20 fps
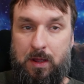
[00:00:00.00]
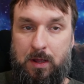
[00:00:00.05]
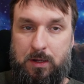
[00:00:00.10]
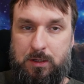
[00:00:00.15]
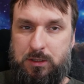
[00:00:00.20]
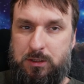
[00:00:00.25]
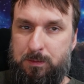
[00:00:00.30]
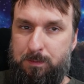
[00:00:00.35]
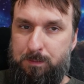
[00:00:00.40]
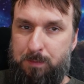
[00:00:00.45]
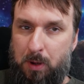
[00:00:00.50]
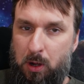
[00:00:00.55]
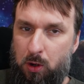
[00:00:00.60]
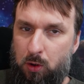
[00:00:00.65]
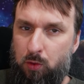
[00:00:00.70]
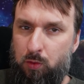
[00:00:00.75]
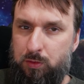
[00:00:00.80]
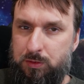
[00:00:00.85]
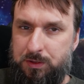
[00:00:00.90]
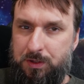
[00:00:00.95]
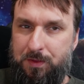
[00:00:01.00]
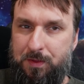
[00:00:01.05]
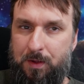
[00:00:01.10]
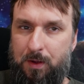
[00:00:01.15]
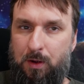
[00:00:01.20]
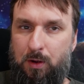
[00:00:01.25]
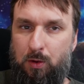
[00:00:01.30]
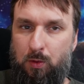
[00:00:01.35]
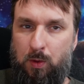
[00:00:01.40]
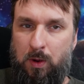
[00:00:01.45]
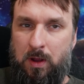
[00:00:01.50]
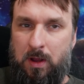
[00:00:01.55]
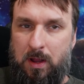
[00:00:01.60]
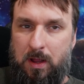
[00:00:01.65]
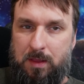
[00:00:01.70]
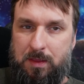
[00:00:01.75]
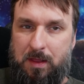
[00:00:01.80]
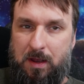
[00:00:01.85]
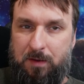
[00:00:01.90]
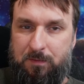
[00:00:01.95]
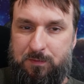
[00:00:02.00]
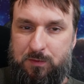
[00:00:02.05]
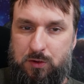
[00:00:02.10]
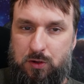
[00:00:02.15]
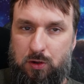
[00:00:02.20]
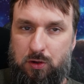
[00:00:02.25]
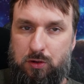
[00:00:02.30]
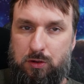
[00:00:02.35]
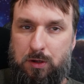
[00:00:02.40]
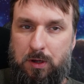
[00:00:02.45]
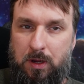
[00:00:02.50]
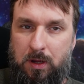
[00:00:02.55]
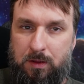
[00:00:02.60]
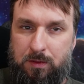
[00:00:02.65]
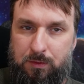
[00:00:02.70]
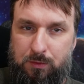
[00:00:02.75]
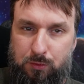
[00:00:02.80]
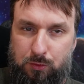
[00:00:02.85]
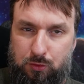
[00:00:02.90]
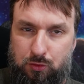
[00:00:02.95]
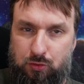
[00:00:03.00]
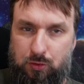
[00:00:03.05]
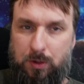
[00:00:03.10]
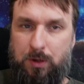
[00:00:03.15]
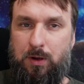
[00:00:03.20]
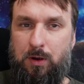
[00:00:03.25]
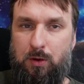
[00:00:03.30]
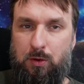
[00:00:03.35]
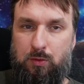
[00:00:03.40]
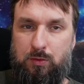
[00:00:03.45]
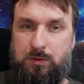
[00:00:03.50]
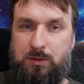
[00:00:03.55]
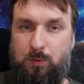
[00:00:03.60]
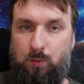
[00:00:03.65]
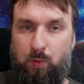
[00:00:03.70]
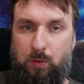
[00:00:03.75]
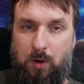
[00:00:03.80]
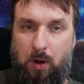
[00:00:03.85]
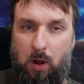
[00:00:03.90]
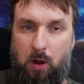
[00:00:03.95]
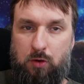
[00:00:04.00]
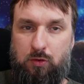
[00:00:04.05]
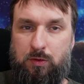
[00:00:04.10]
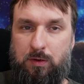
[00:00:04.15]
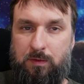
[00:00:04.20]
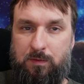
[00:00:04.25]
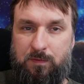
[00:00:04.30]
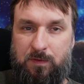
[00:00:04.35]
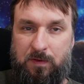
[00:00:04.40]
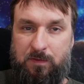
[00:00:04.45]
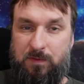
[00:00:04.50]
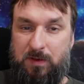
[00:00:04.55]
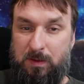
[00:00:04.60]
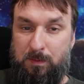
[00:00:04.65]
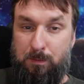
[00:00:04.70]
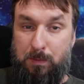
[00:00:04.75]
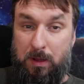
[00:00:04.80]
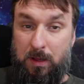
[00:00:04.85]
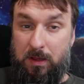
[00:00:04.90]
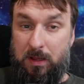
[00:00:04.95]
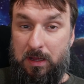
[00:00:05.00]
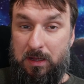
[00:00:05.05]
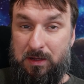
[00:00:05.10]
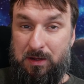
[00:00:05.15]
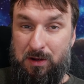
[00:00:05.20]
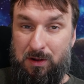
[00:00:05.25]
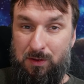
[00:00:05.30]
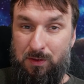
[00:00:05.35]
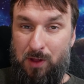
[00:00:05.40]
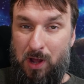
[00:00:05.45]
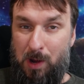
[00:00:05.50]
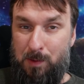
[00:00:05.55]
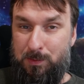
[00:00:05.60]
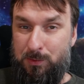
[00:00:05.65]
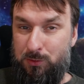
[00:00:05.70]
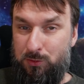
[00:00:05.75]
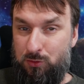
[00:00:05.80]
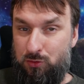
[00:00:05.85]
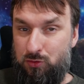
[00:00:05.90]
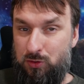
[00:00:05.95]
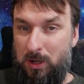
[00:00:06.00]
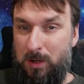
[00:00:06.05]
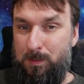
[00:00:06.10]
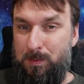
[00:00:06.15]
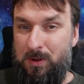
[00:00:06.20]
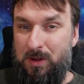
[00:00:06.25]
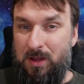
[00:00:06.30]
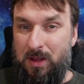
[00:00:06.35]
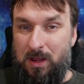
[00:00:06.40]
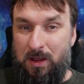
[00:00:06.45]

Suppose, though, that if during the neutrino's 150 million kilometer trip